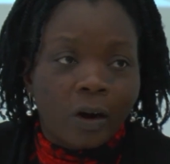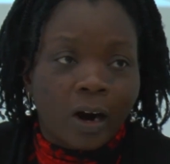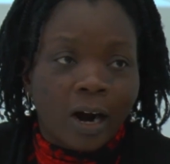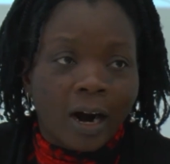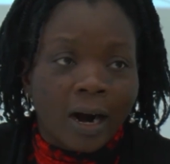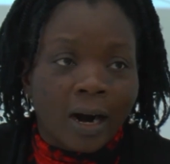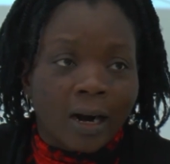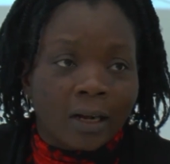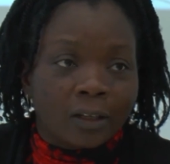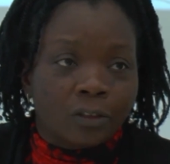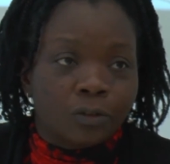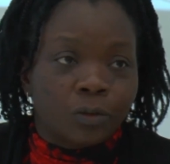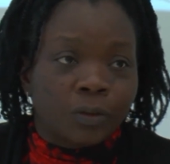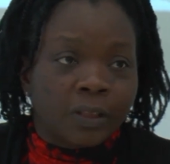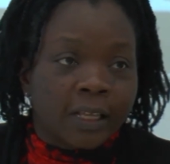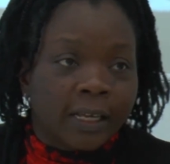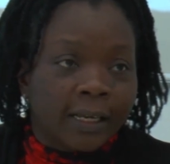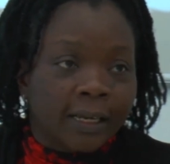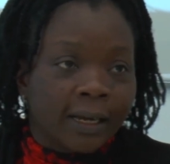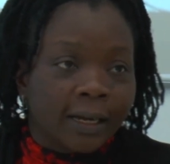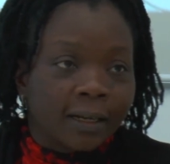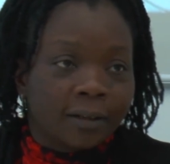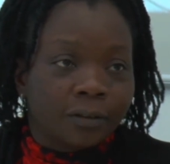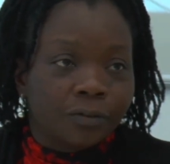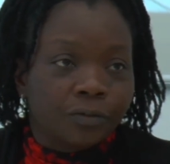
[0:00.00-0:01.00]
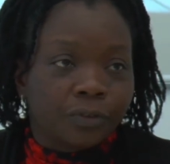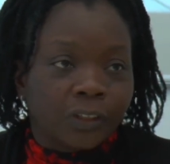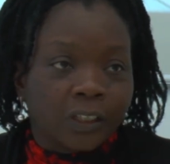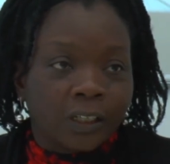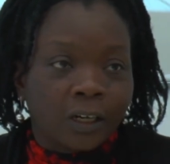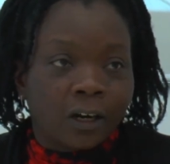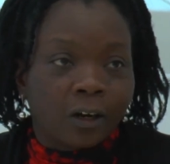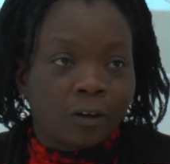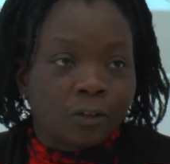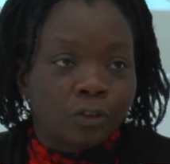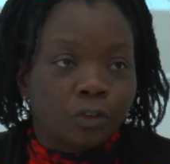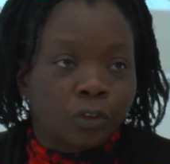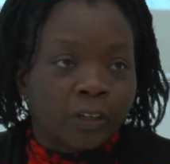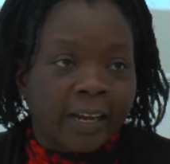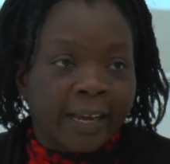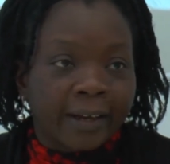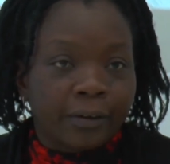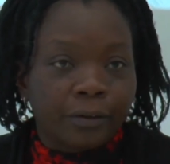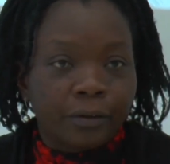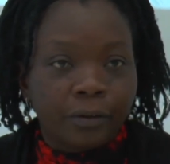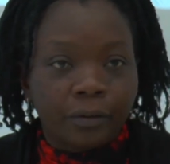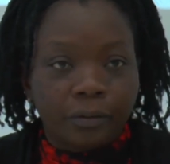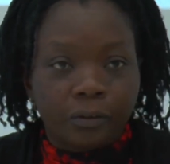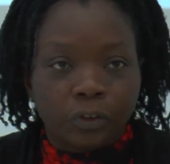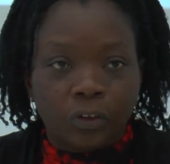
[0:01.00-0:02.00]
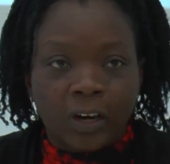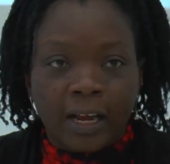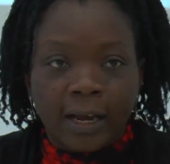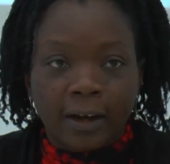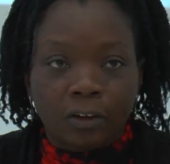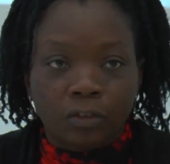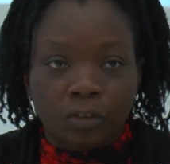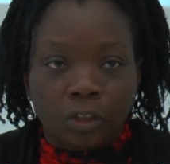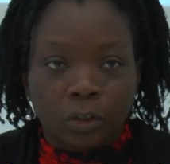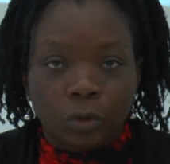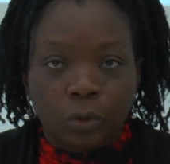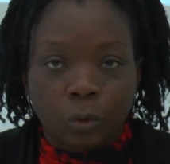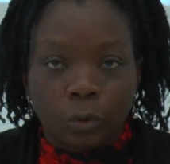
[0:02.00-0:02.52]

art, so they can't figure out, should I actually